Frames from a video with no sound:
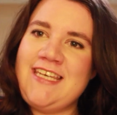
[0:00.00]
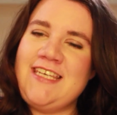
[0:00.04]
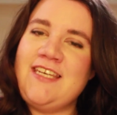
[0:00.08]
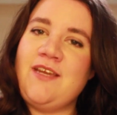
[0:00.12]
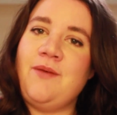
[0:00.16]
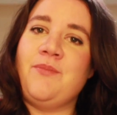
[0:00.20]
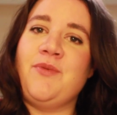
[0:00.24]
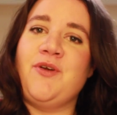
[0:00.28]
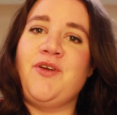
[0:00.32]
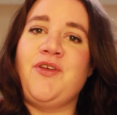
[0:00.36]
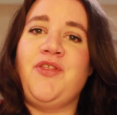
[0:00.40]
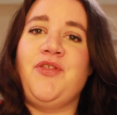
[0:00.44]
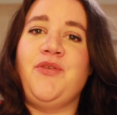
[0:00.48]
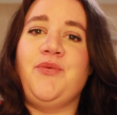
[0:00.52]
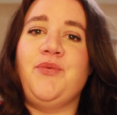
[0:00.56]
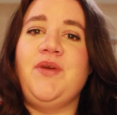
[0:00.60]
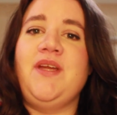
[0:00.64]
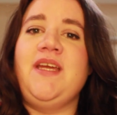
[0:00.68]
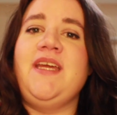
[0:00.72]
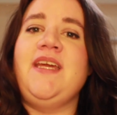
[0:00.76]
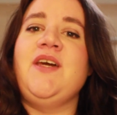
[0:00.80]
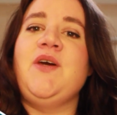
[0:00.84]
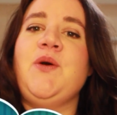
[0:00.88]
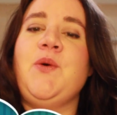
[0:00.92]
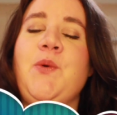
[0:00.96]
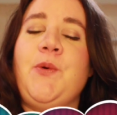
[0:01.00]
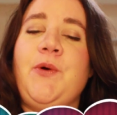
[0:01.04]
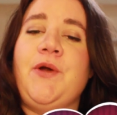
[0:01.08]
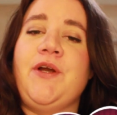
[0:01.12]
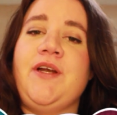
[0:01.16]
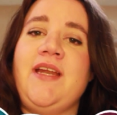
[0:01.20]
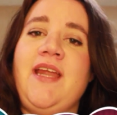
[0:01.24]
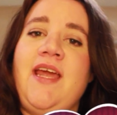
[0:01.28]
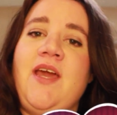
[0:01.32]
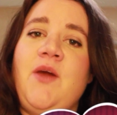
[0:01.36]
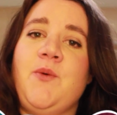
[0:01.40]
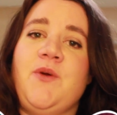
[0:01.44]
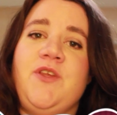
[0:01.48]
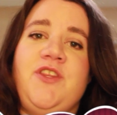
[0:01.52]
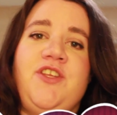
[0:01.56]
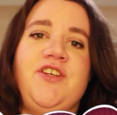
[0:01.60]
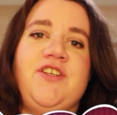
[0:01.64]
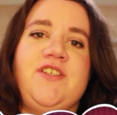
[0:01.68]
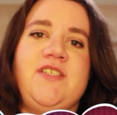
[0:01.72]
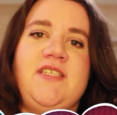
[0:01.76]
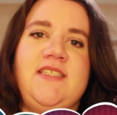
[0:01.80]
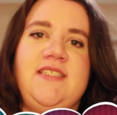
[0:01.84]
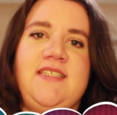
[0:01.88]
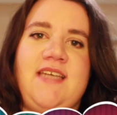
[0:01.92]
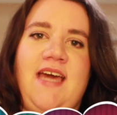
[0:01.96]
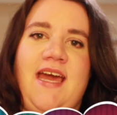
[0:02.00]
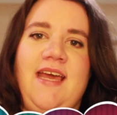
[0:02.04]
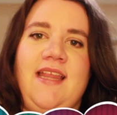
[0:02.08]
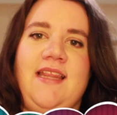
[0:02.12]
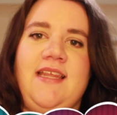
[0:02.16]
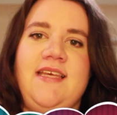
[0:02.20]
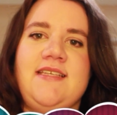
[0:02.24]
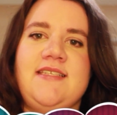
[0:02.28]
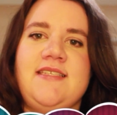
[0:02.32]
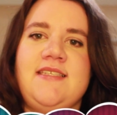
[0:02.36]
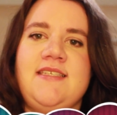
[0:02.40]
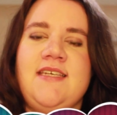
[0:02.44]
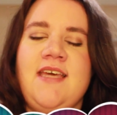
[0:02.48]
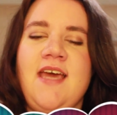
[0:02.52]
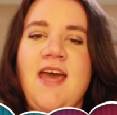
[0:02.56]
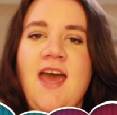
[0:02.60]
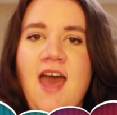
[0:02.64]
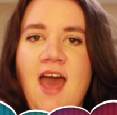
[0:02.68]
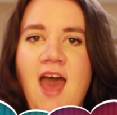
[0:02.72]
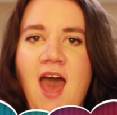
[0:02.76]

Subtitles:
Number 3, coordinate with your stylist.